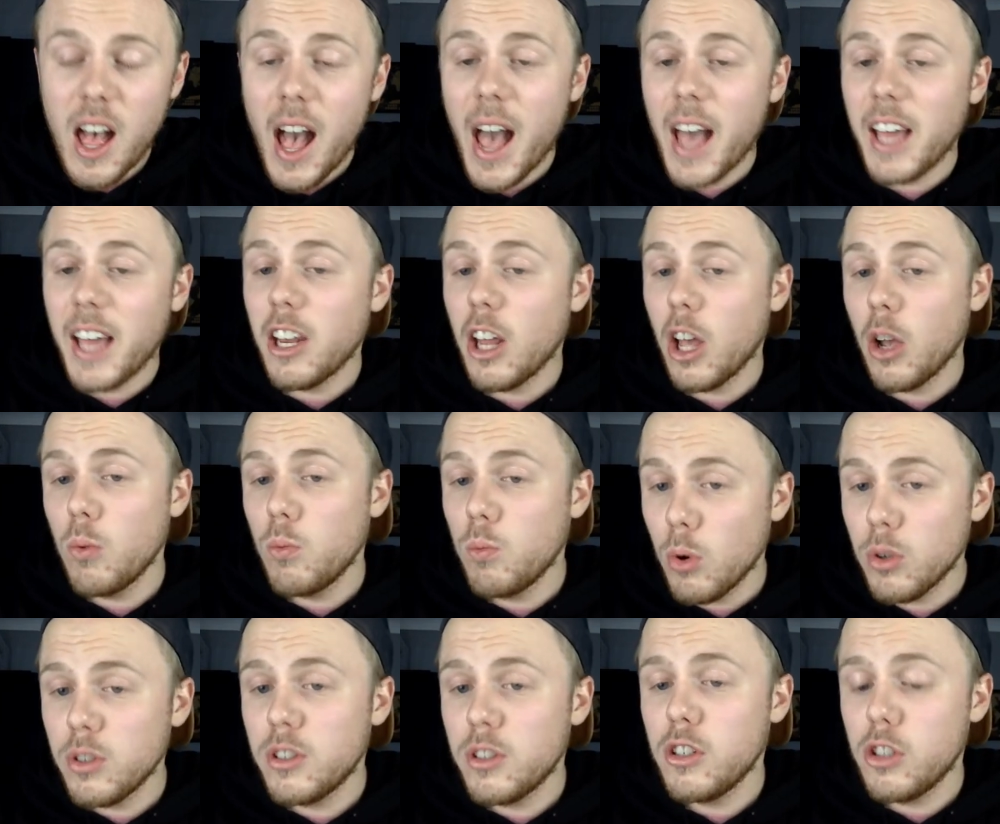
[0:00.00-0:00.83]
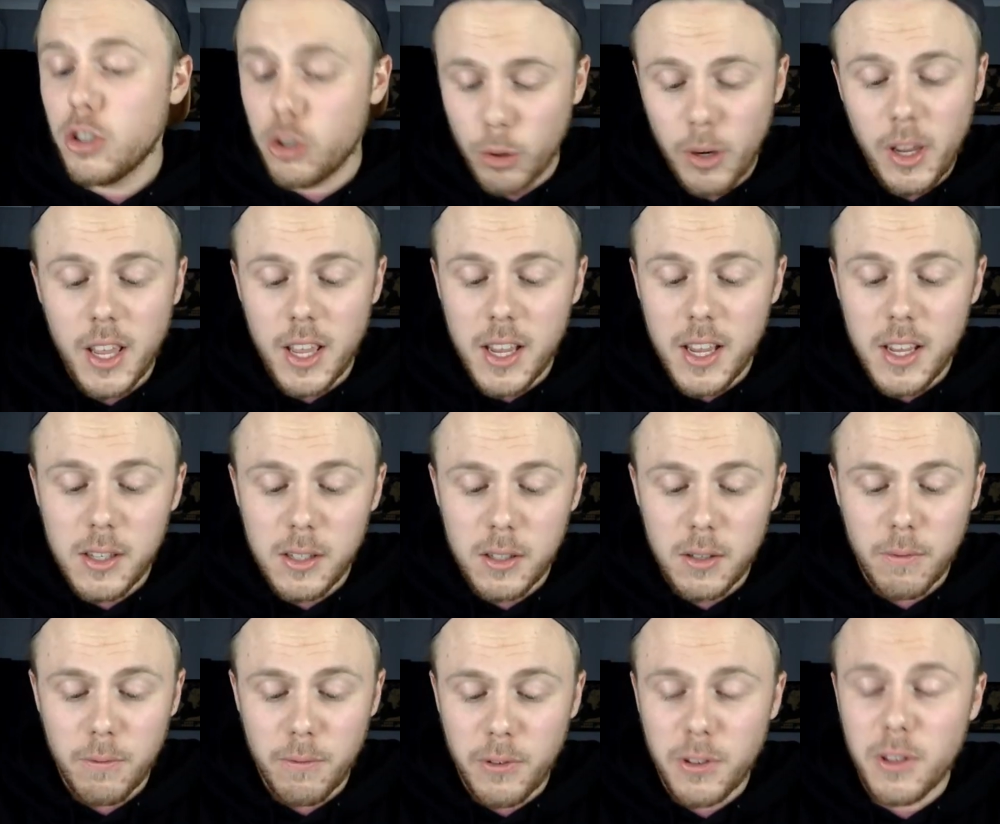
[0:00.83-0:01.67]
And I was
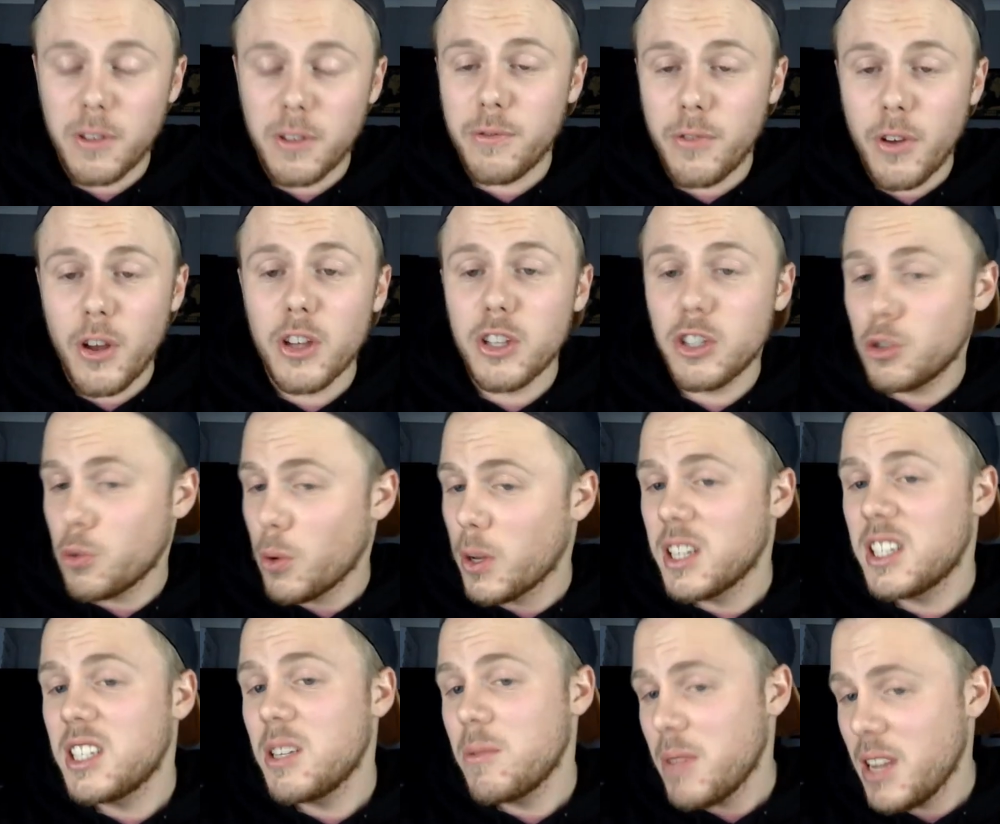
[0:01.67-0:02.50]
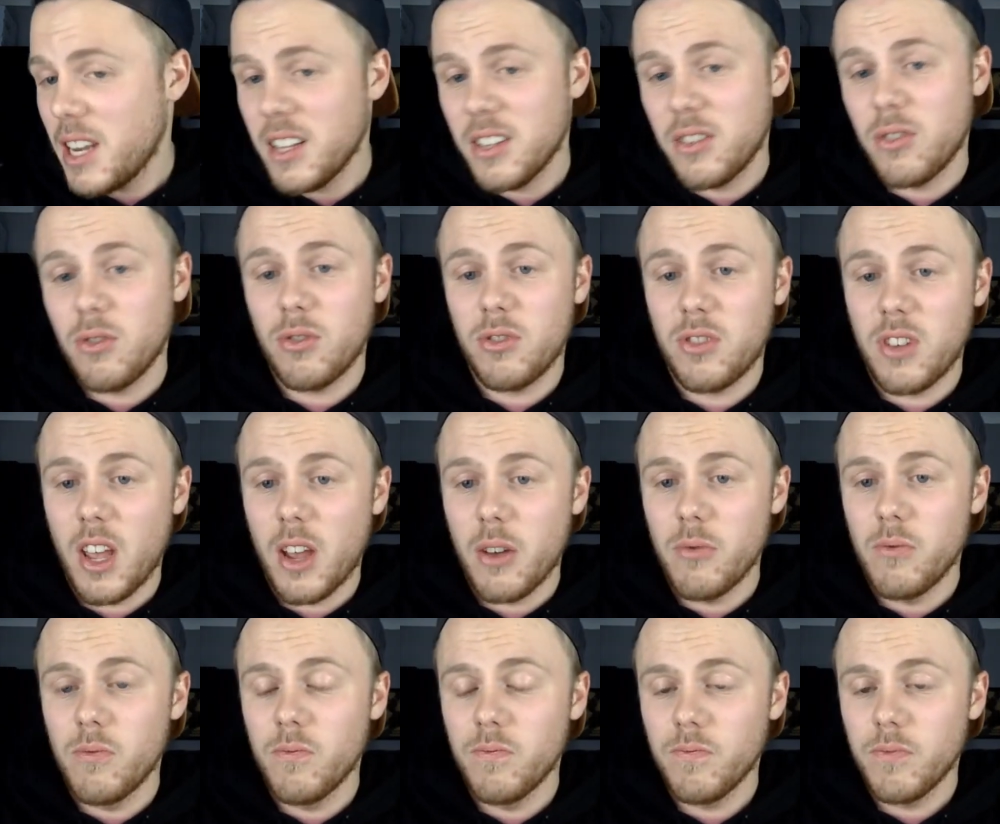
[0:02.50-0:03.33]
intrigued for the first 20 minutes or
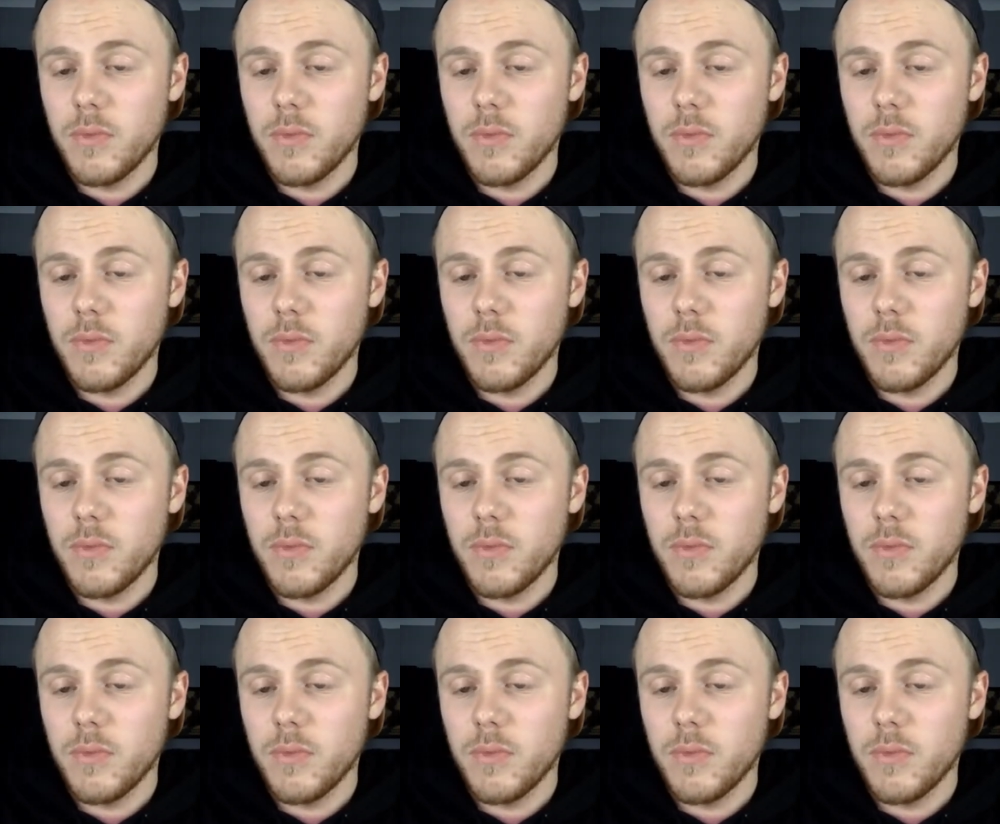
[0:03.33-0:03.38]
so.